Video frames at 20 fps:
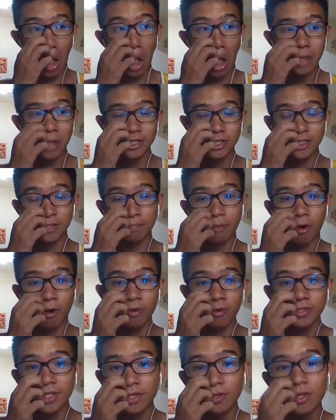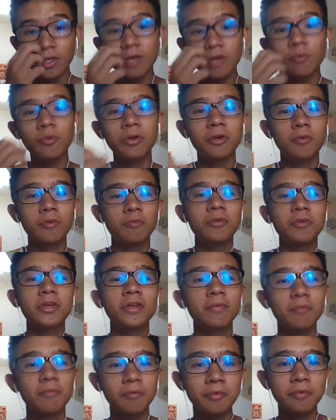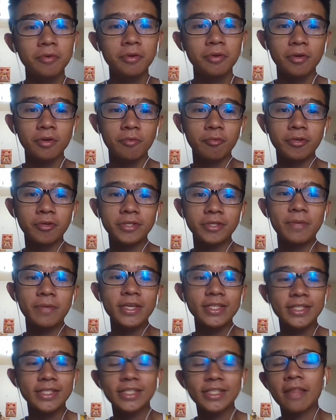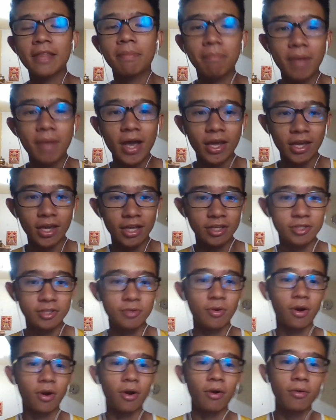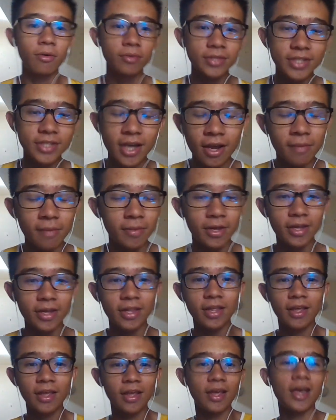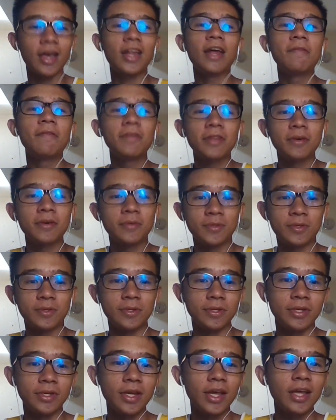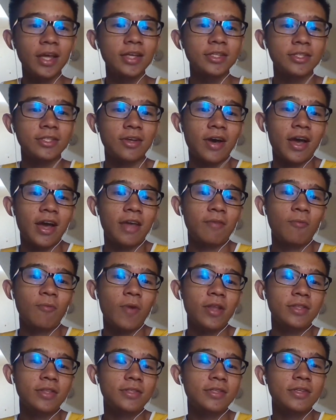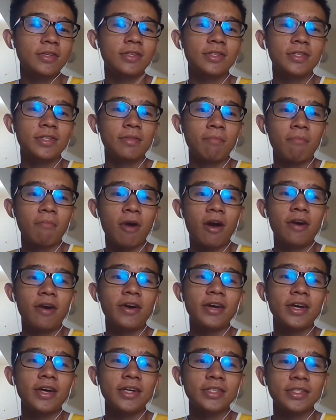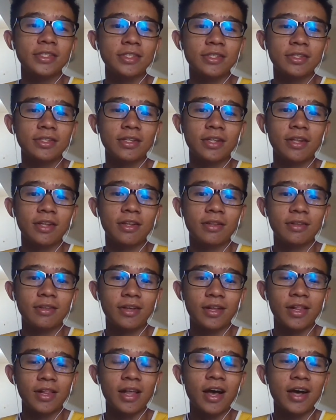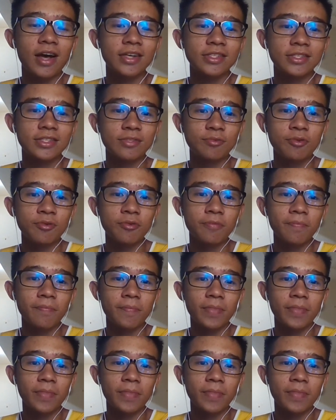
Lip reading: supposedly we was being sent back into our own timeline, and everything was good. So I went to Maria's classroom.